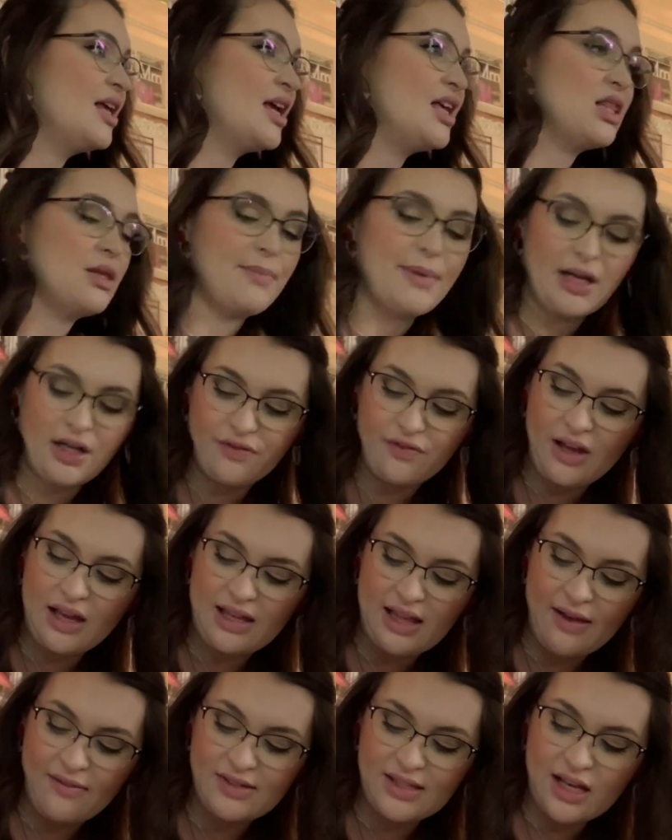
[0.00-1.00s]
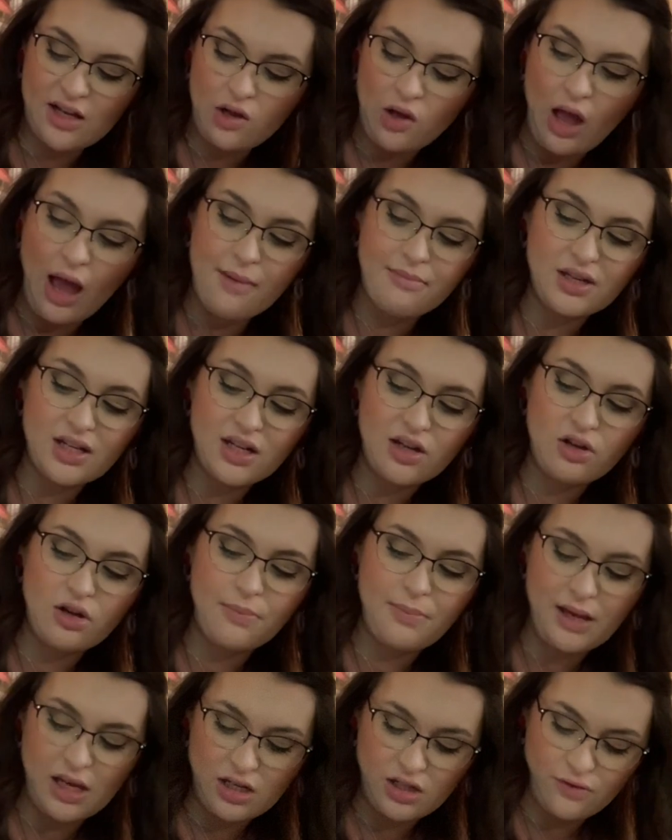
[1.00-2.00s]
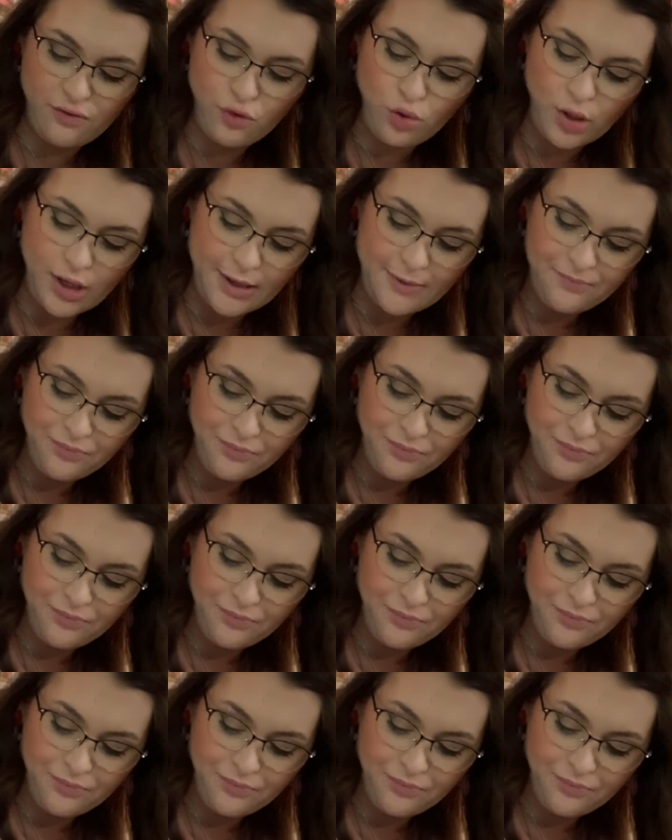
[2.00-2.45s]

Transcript: in the butterfly life cycle, I'm going to go to page 4.